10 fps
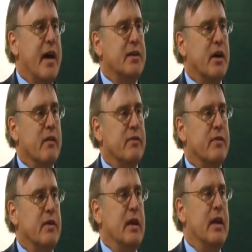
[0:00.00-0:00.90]
that
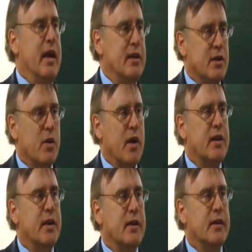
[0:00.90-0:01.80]
of
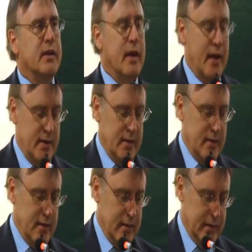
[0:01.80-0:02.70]
integrating
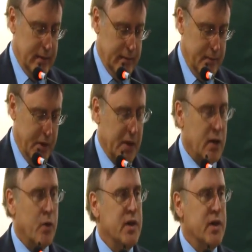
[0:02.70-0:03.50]
and building